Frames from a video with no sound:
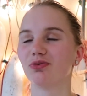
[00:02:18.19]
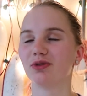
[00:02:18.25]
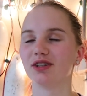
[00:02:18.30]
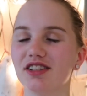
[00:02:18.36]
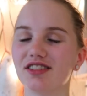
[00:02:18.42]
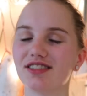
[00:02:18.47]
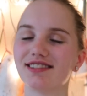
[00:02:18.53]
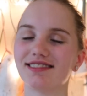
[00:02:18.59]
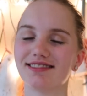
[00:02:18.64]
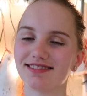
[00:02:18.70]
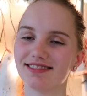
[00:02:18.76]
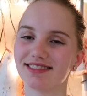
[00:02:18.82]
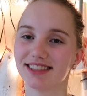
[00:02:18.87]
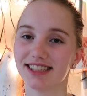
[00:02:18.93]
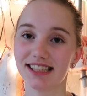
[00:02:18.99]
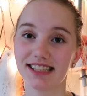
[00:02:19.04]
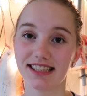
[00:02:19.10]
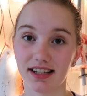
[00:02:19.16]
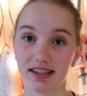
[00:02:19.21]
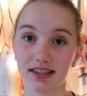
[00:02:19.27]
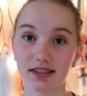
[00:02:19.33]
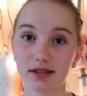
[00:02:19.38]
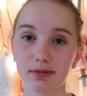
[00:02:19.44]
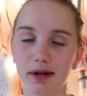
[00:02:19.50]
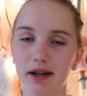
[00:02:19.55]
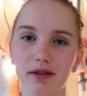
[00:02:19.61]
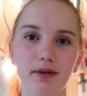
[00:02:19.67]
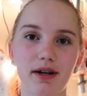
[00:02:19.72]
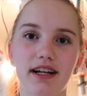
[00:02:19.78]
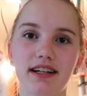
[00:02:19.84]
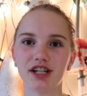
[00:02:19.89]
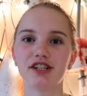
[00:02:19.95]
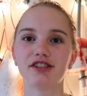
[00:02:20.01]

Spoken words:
which sucks by the way,